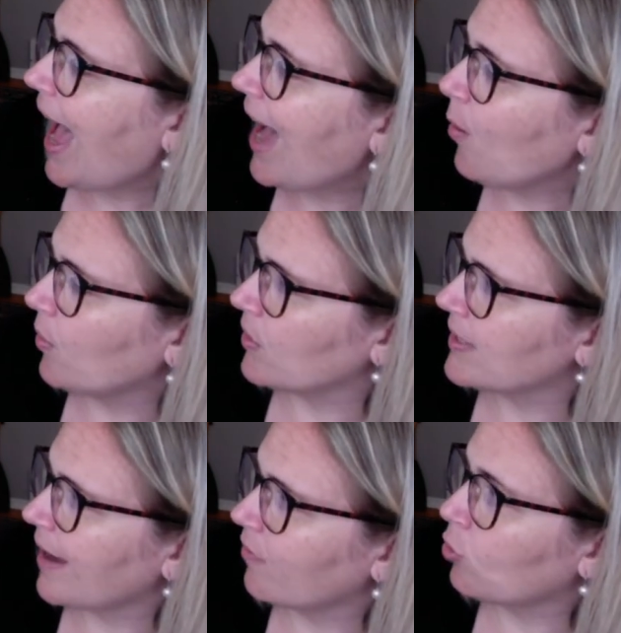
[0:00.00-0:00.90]
Owls
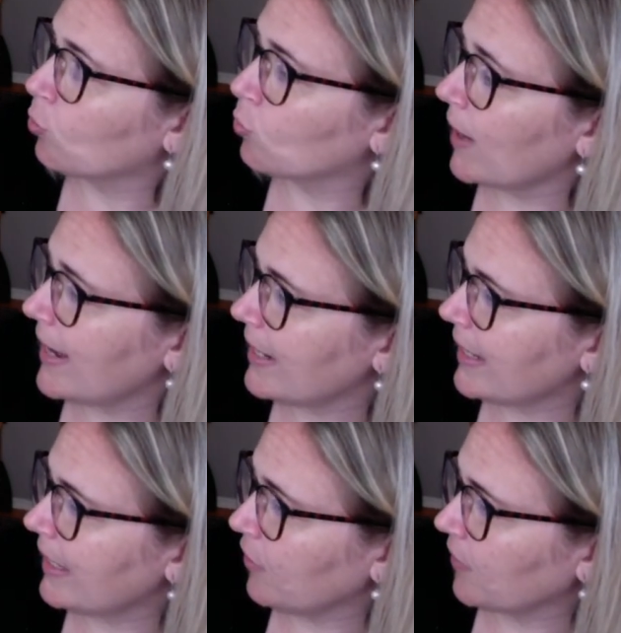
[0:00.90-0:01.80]
have great
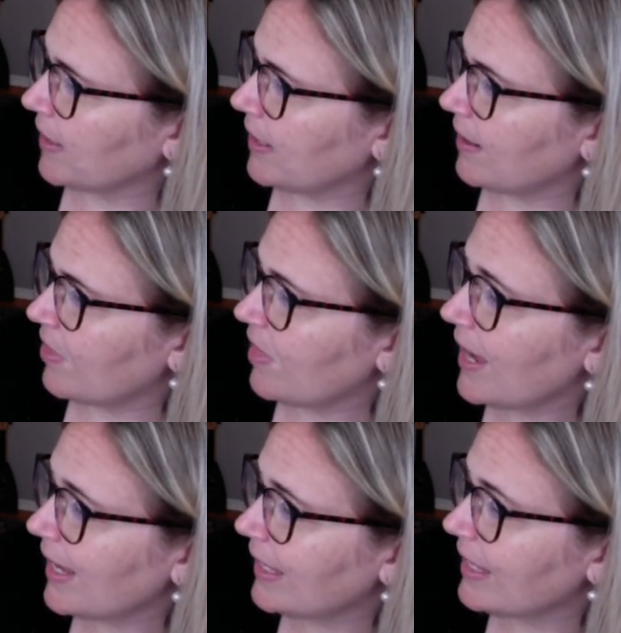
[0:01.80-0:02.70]
hearing.
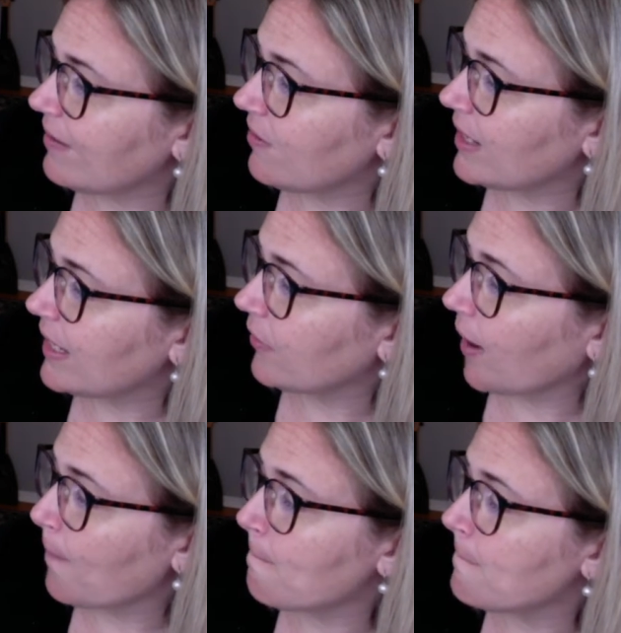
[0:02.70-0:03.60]
They can even hear
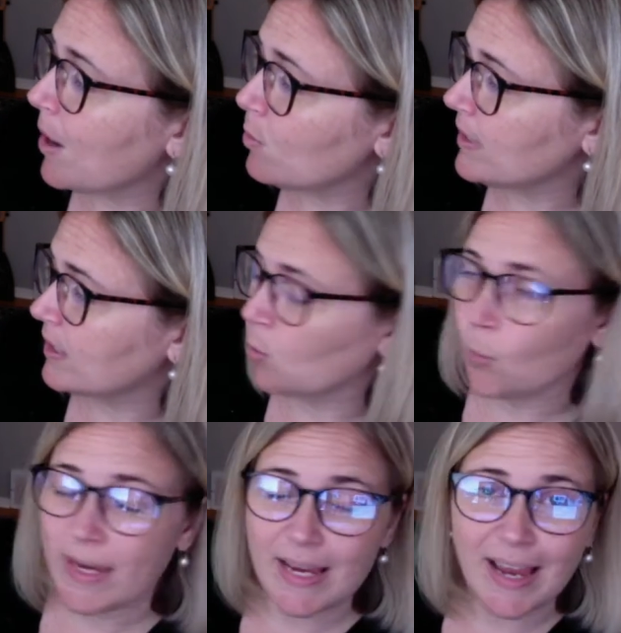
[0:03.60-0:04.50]
a mouse
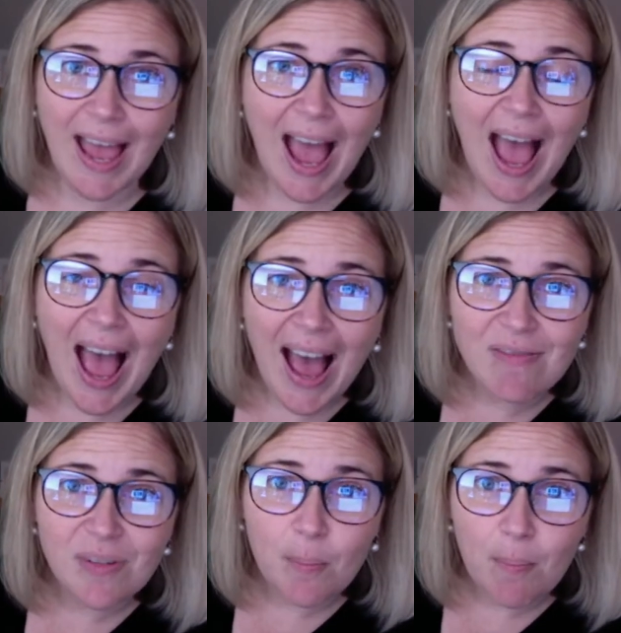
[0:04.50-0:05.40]
squeak
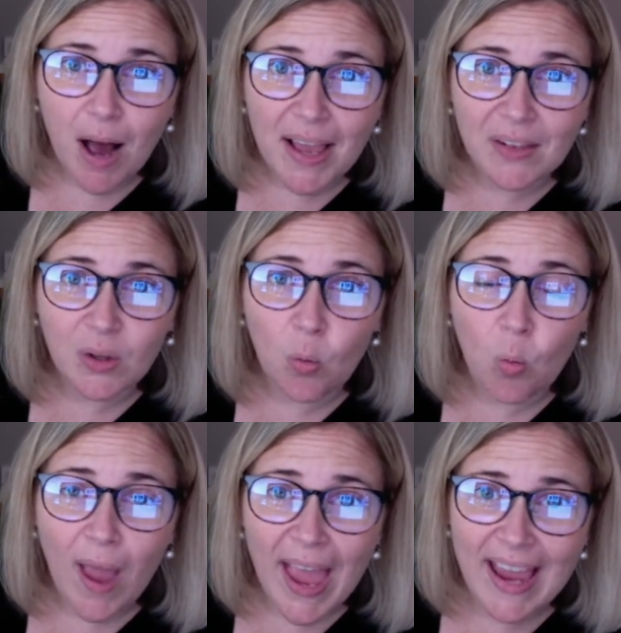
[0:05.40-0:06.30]
half a mile
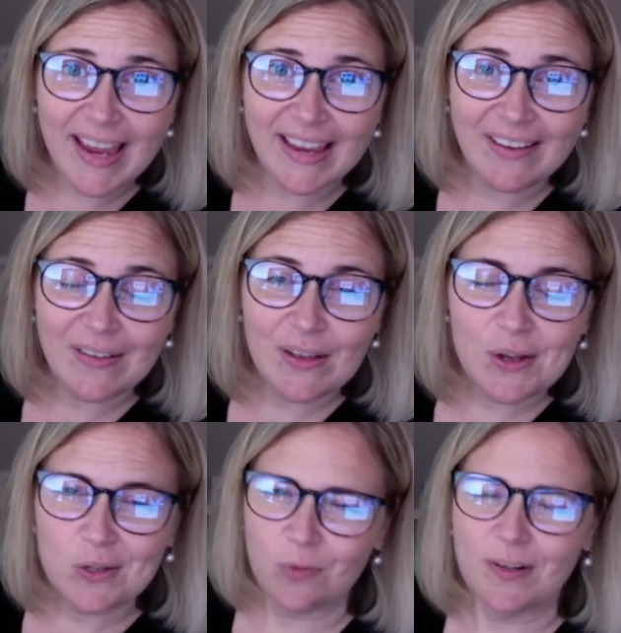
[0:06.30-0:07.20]
away.
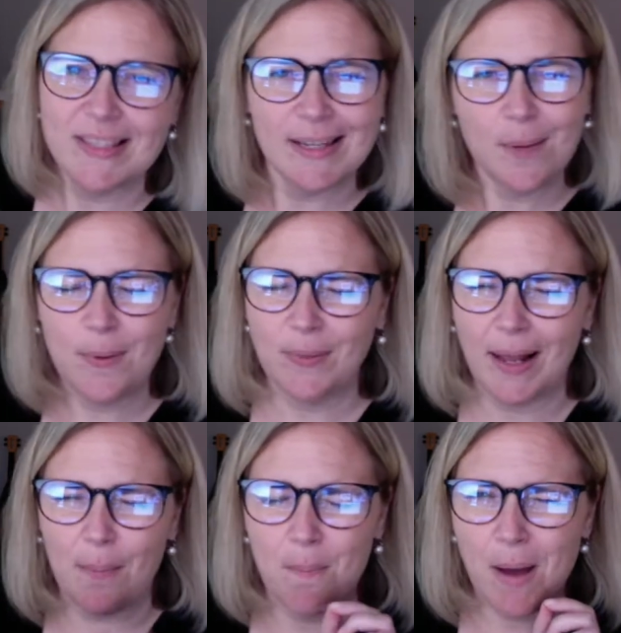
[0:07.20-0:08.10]
So friends, think about
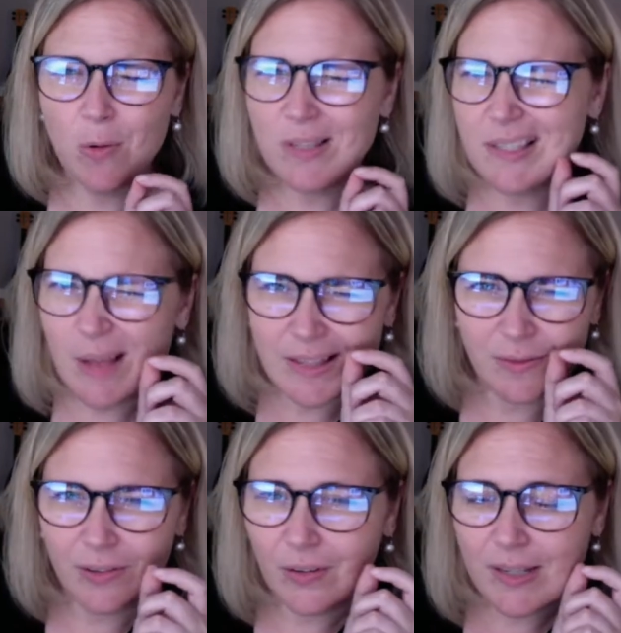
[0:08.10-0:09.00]
that. A mouse has a
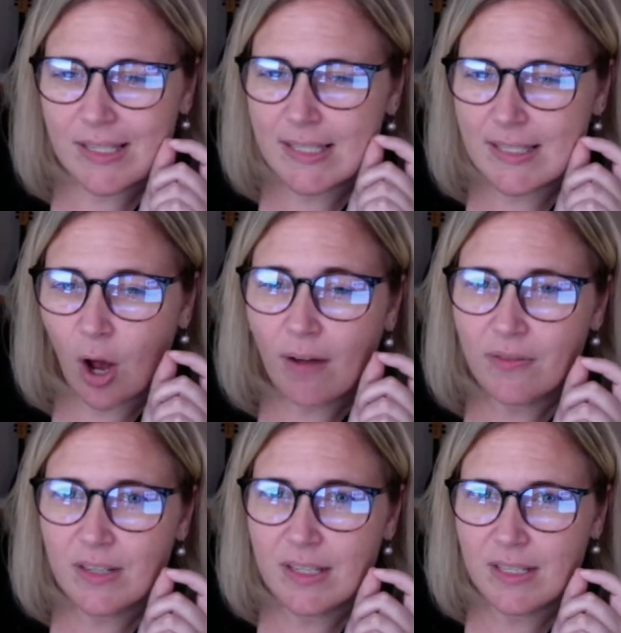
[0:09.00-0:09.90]
very
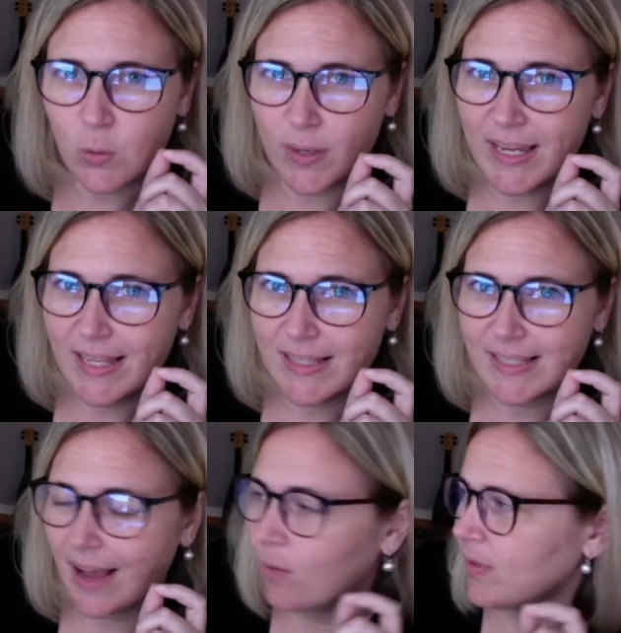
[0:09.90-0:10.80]
soft squeaking
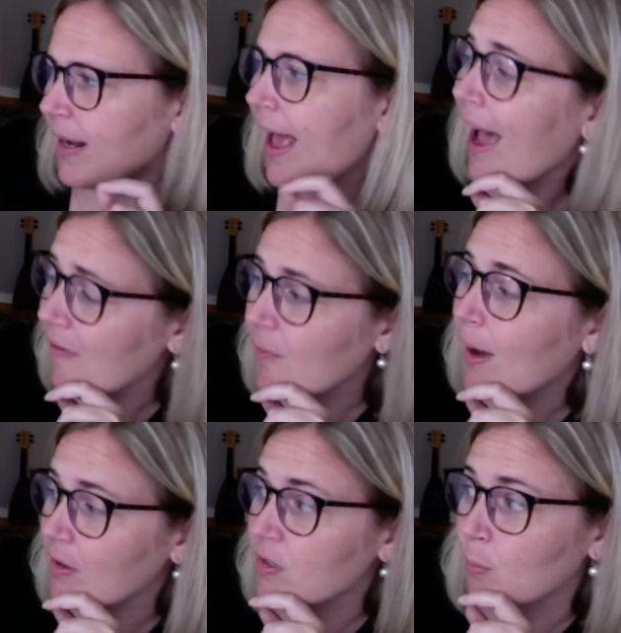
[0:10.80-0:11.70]
sound, and a half a
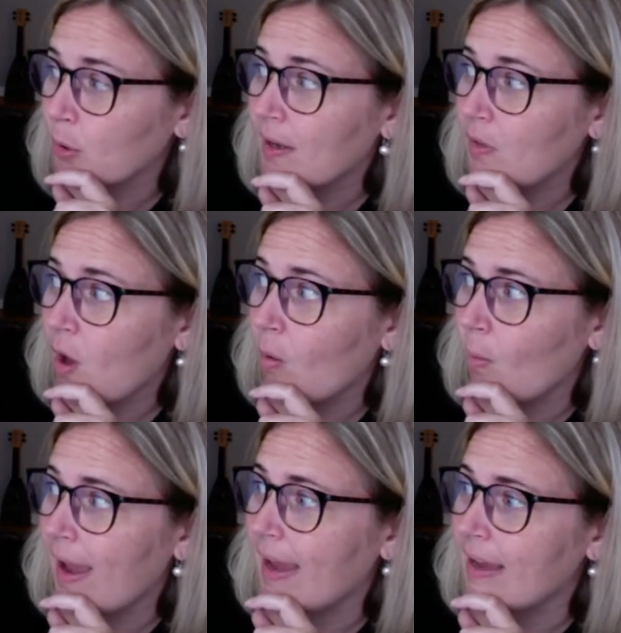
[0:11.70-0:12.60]
mile is a pretty long
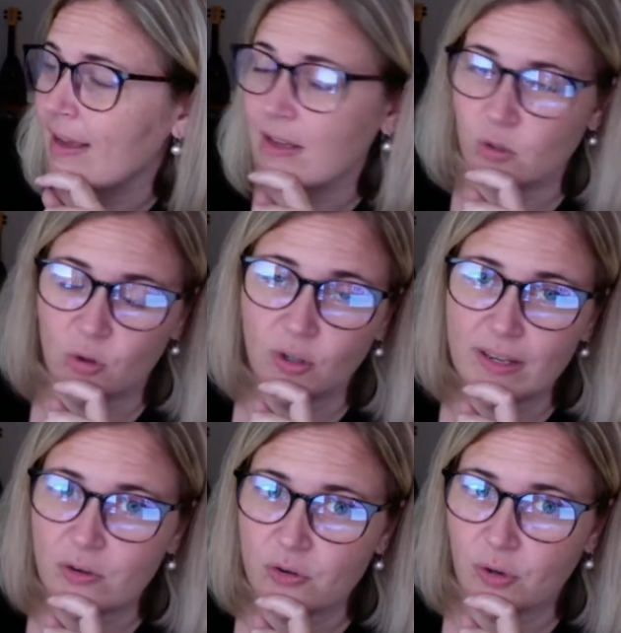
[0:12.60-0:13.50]
way, so their
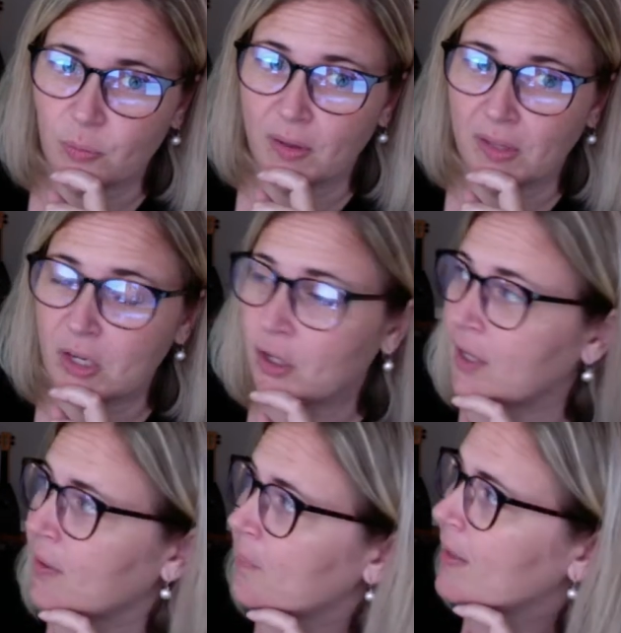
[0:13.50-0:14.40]
ears are really good.